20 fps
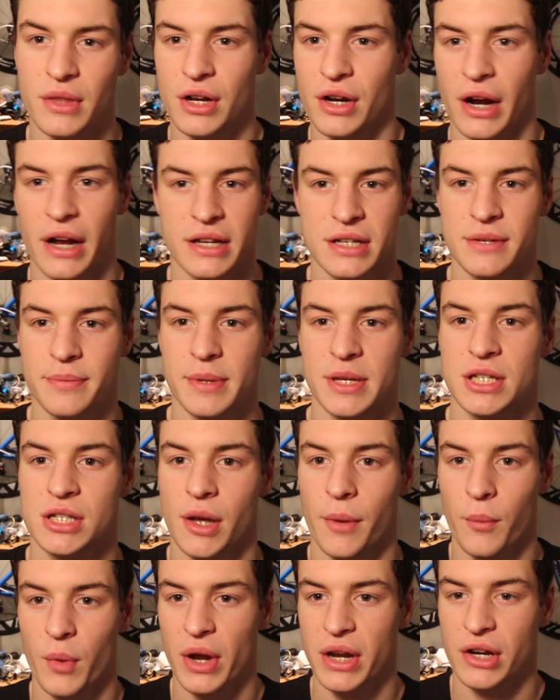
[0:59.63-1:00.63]
there has to be
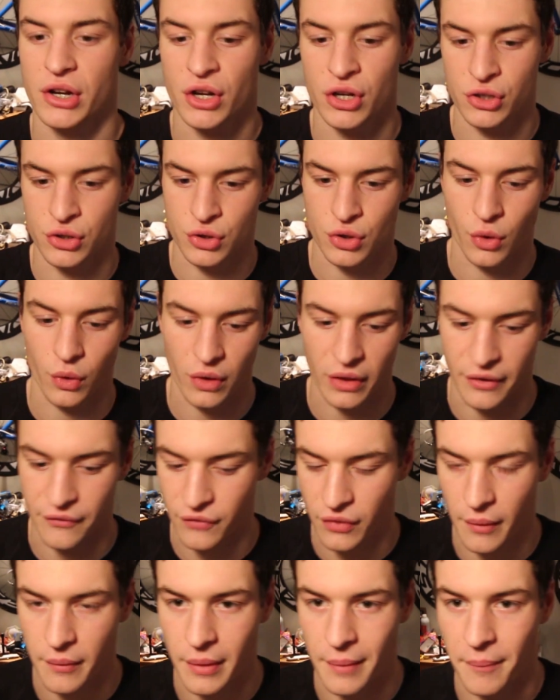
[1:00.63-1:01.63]
some way to control it
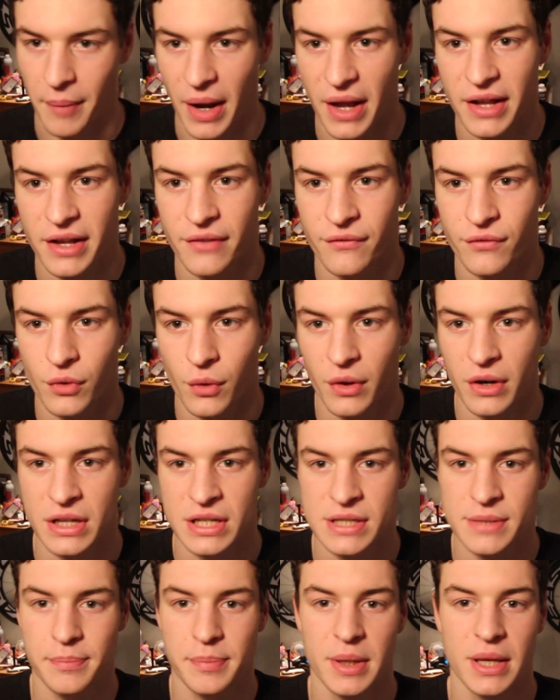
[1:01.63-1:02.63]
from your bike if you want to
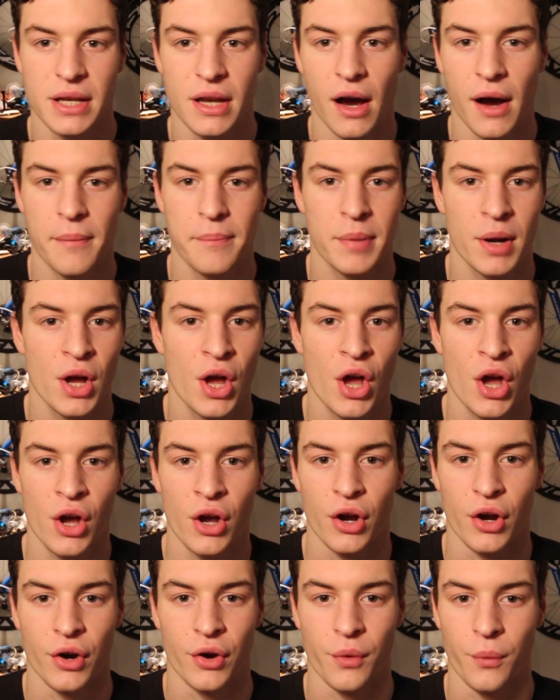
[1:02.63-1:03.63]
speed up
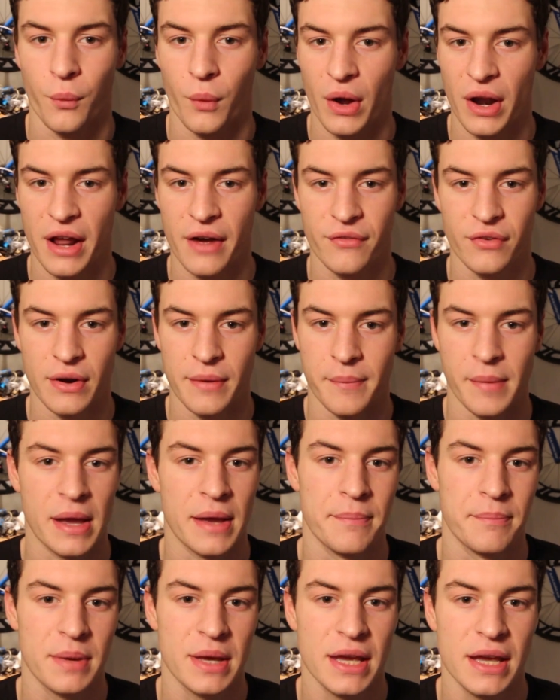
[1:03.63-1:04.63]
or whatever it
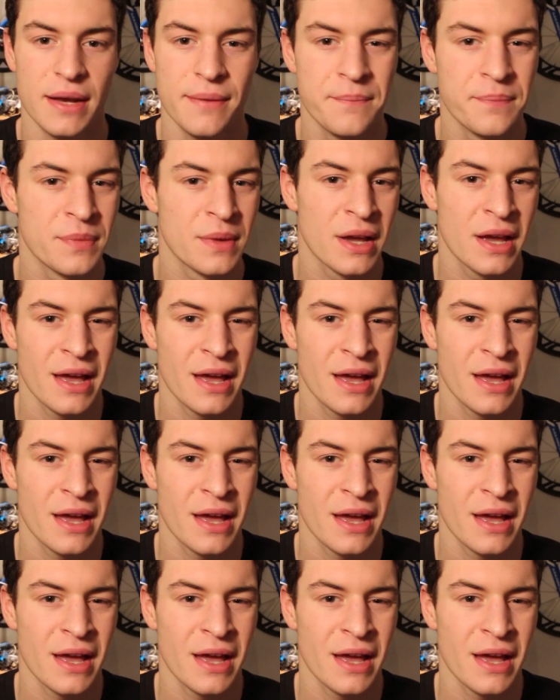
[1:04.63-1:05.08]
may be.